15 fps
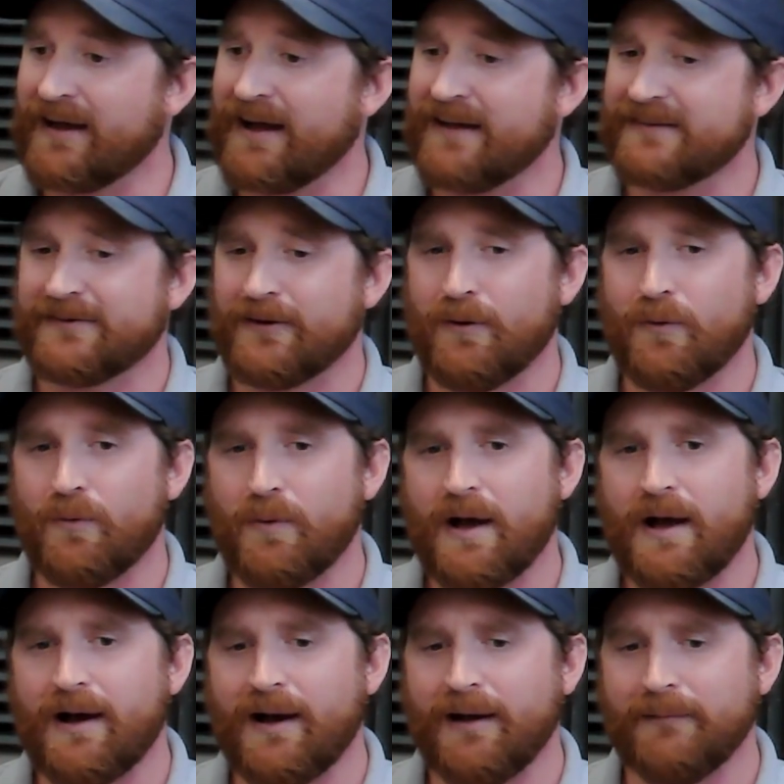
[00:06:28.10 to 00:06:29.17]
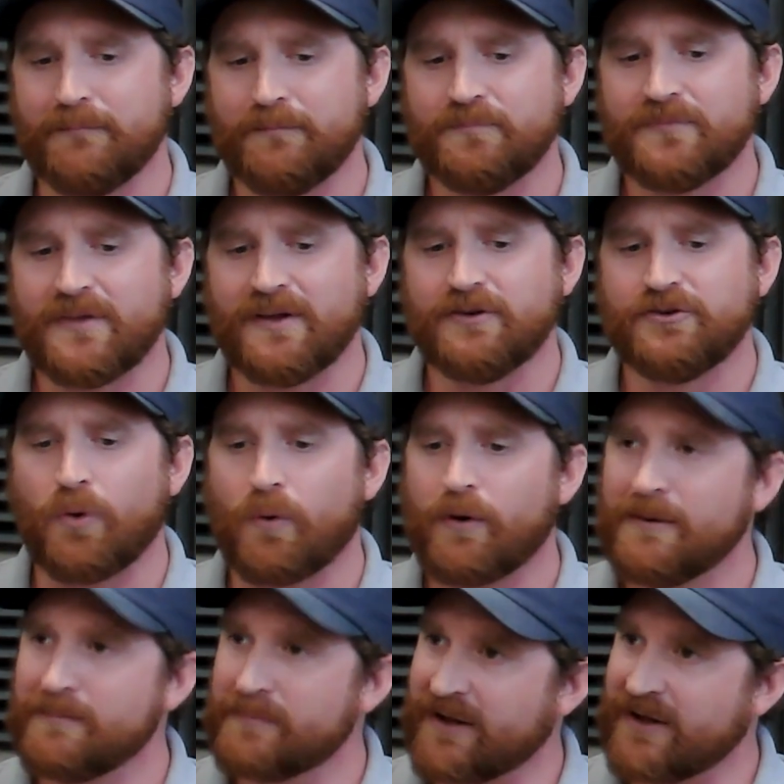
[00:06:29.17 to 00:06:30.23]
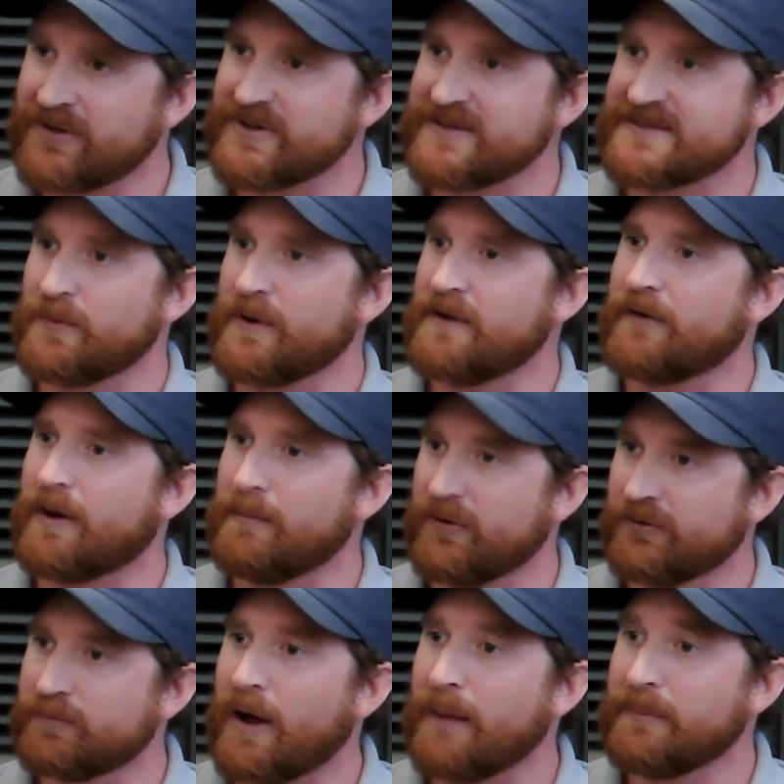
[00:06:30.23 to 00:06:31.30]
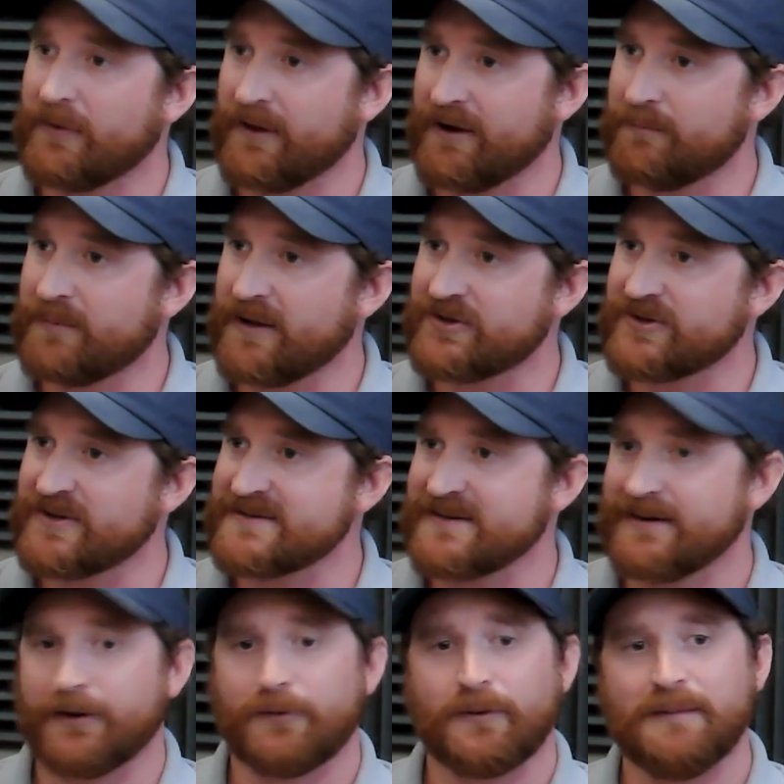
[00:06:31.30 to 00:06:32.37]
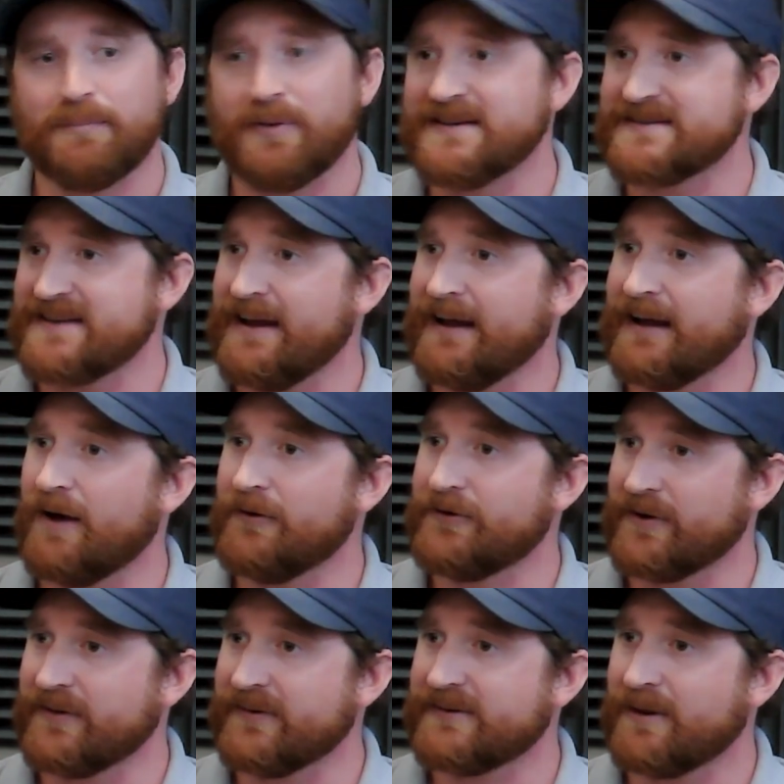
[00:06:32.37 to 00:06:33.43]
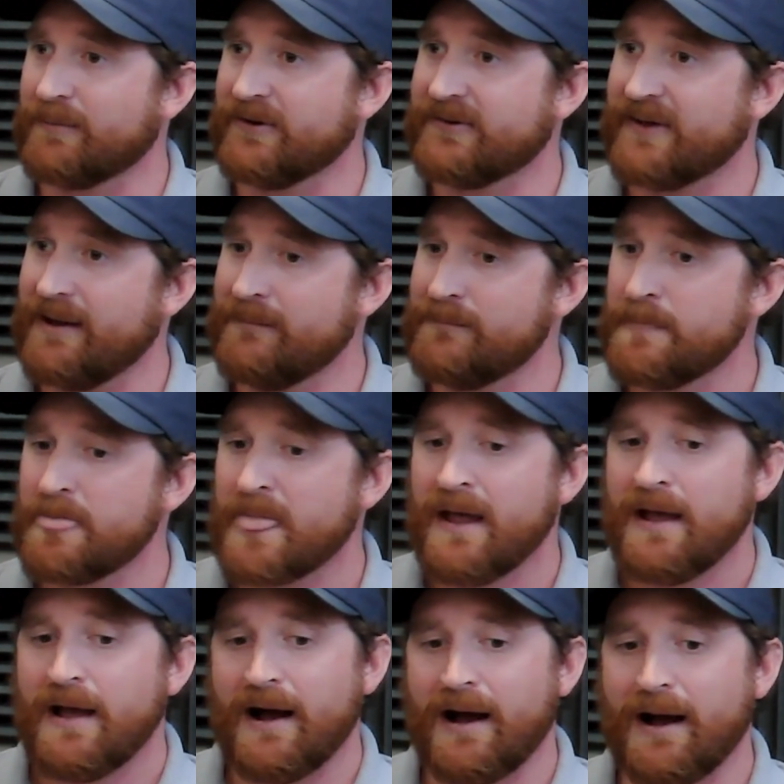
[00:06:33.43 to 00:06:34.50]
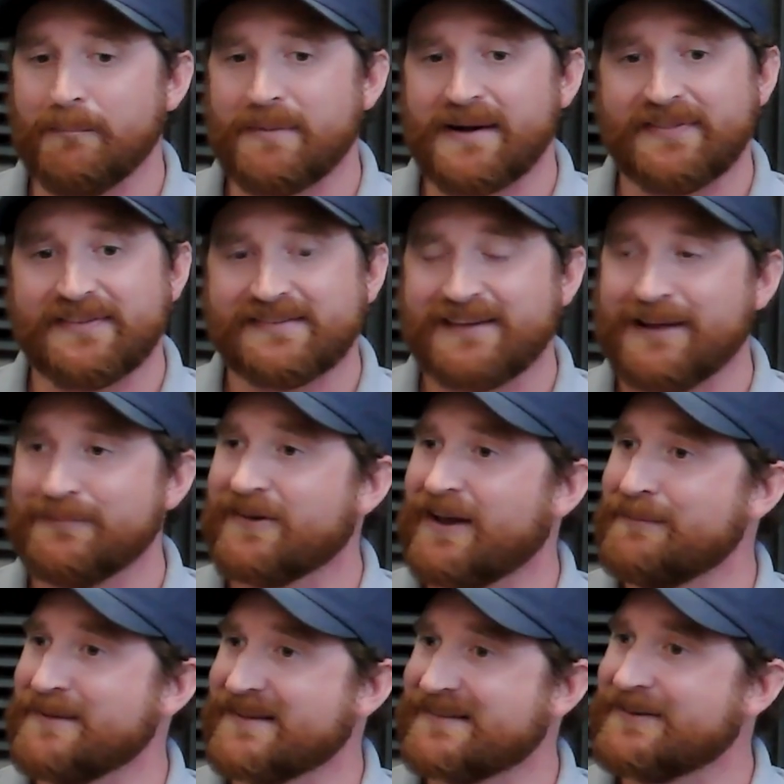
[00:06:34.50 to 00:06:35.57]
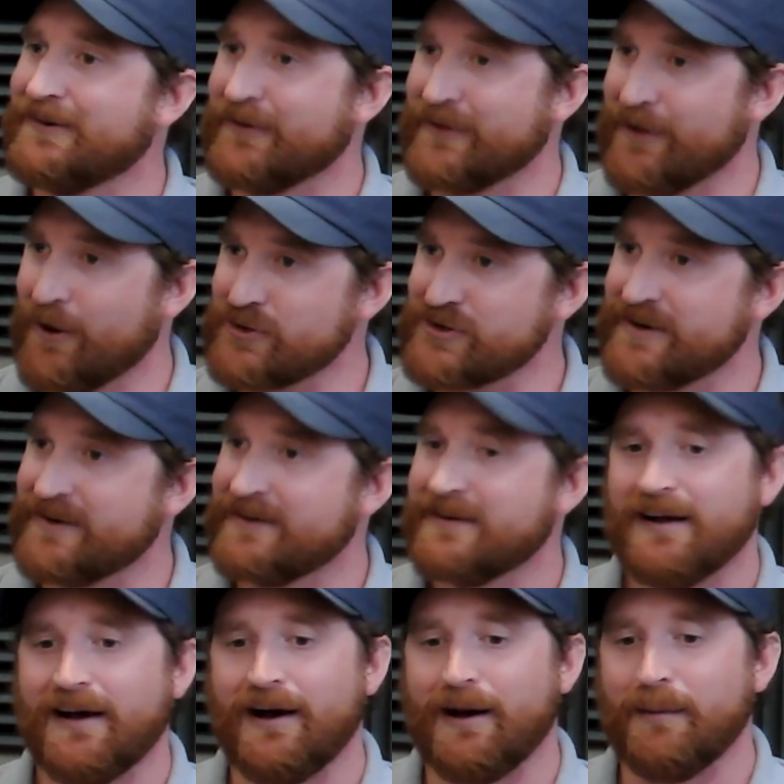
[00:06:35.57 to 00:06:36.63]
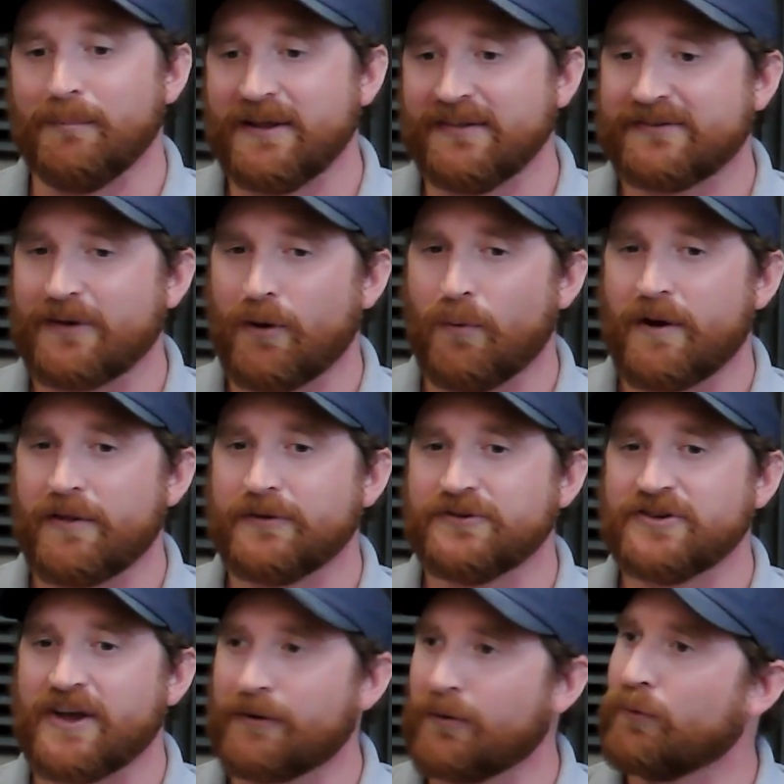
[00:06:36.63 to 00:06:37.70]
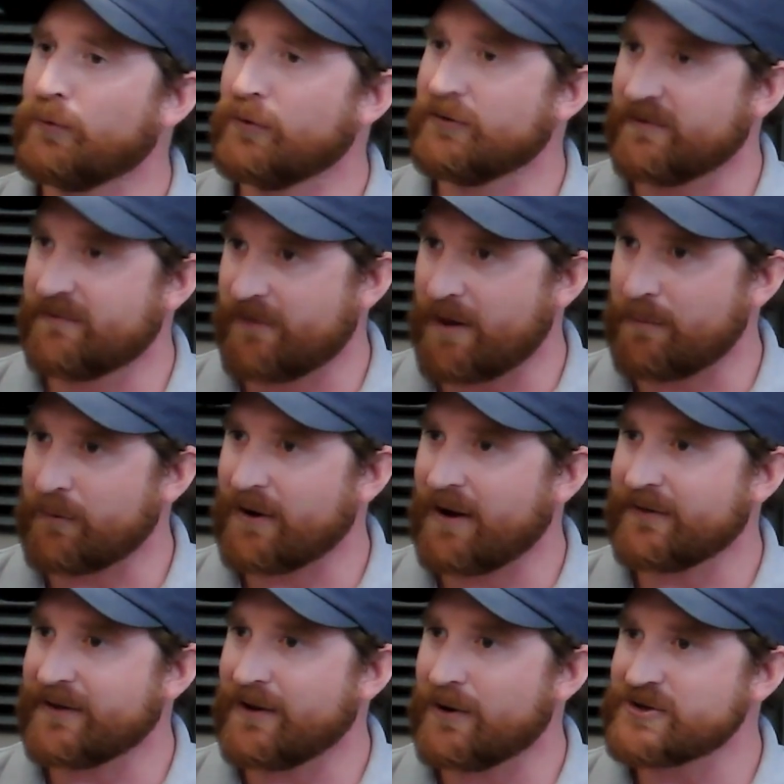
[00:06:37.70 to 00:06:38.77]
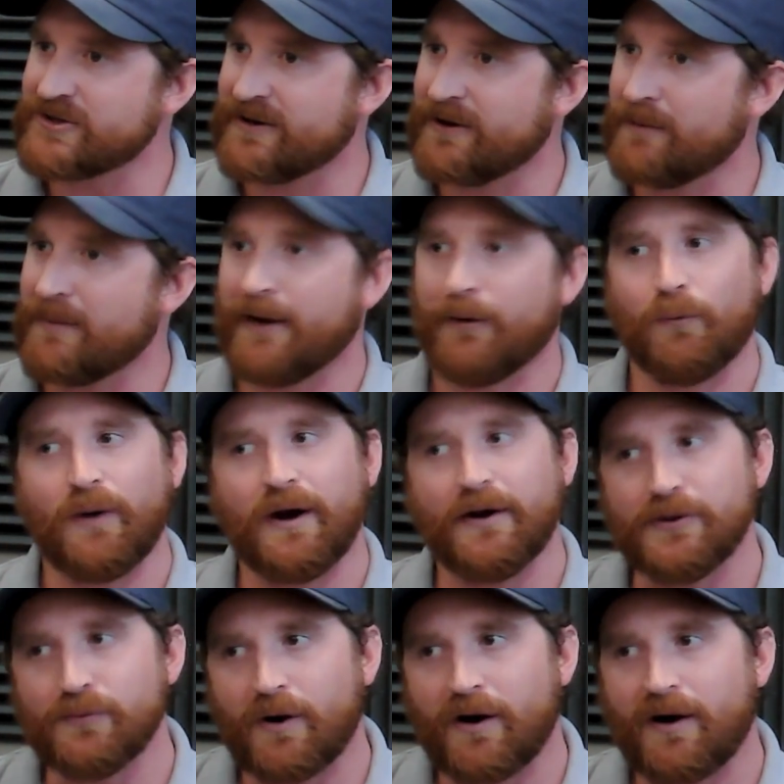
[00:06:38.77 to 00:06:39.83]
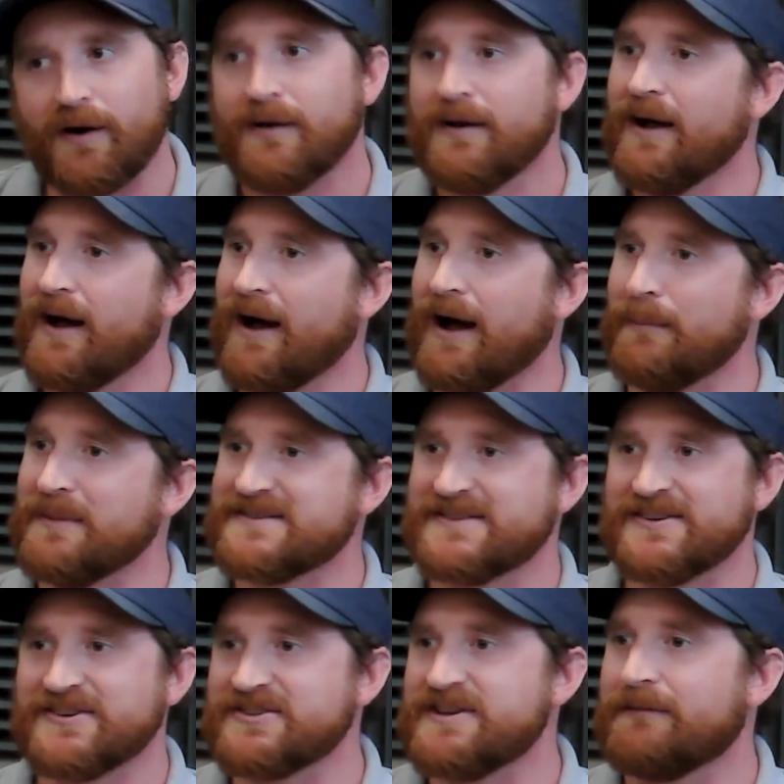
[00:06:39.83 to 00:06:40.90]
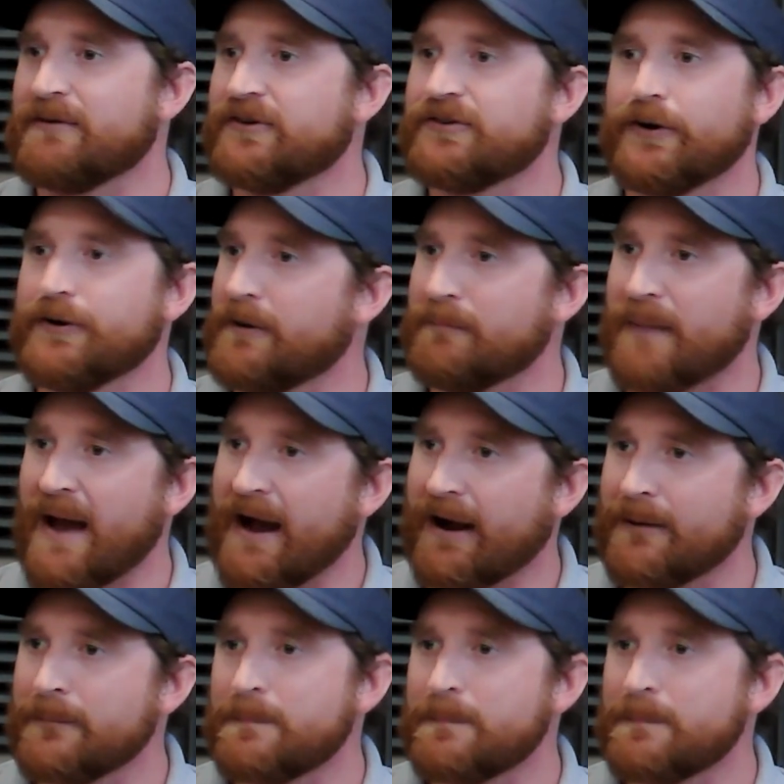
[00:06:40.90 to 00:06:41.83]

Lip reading: So Doran Beach is one of our most populated beaches and a great place to hang out during the summertime. But at the same time, it's still the ocean. And so one of the general rules of thumb around the ocean, no matter where you are, is to just never turn your back.